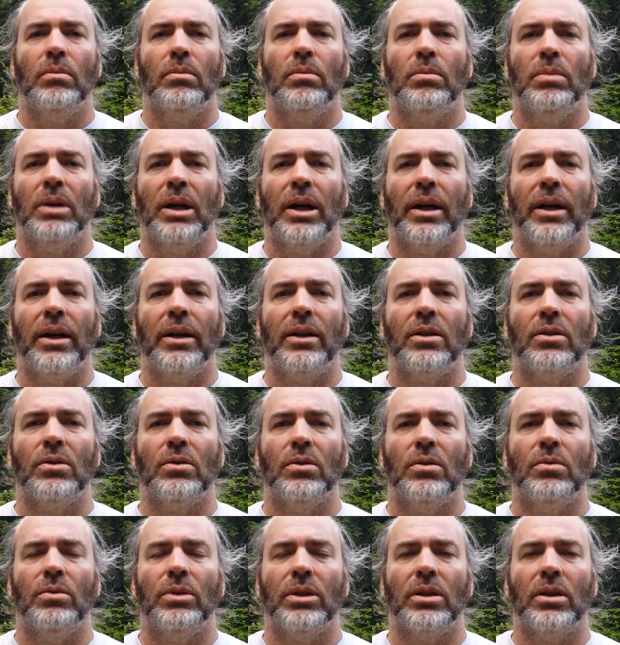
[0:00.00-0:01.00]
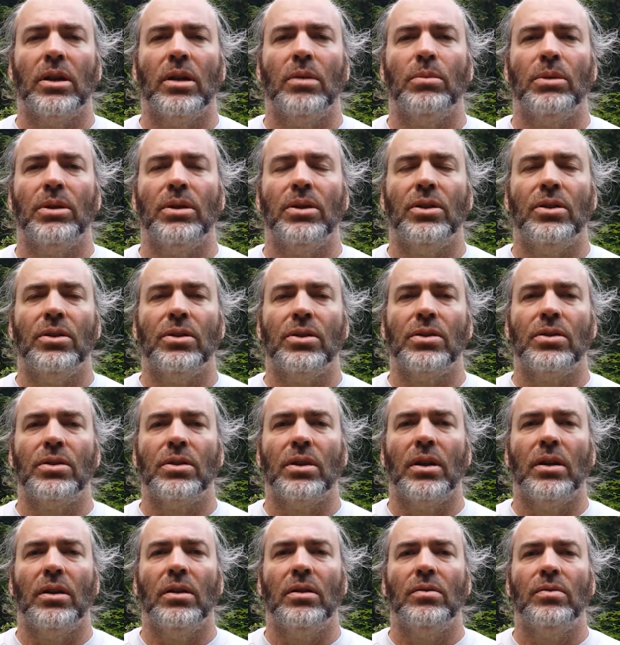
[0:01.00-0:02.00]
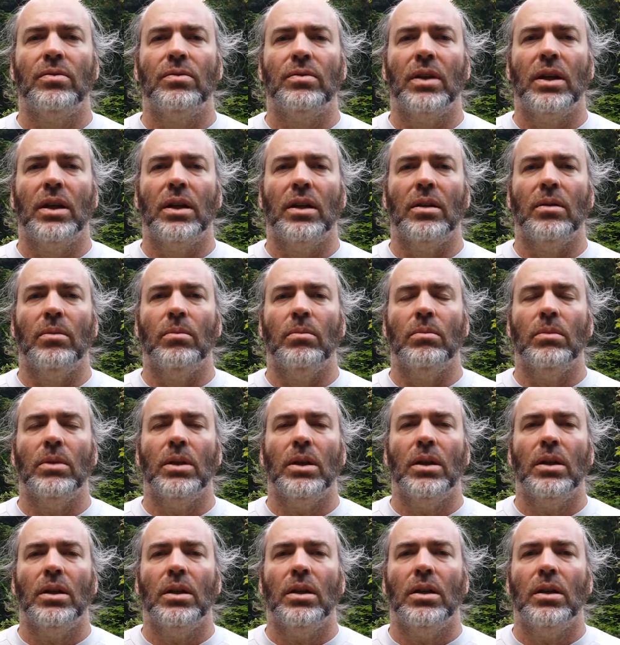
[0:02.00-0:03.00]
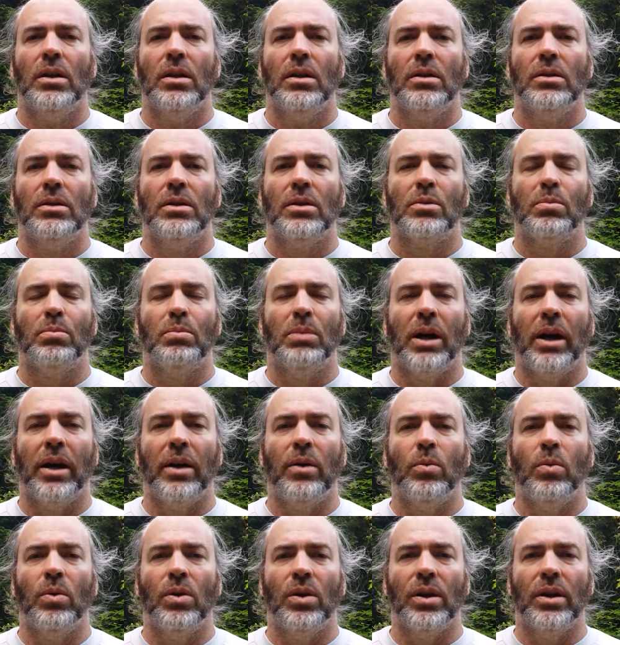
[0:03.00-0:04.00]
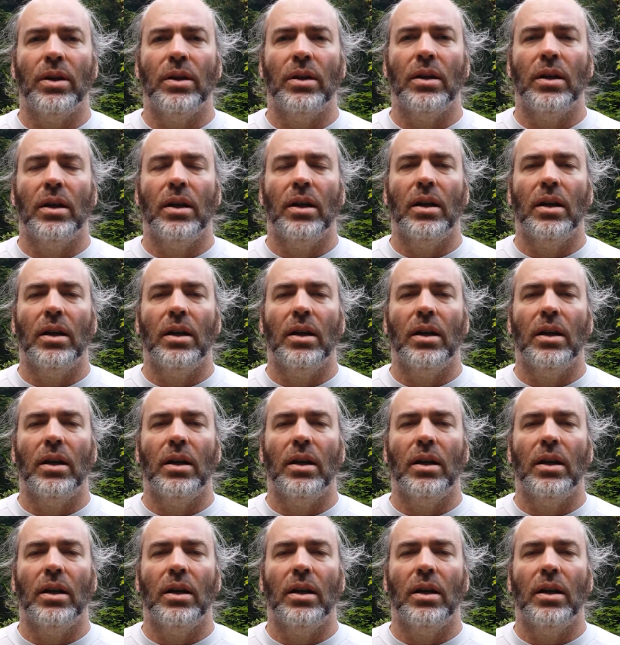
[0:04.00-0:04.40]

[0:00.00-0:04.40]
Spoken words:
bike or a recumbent yourself, just buy one.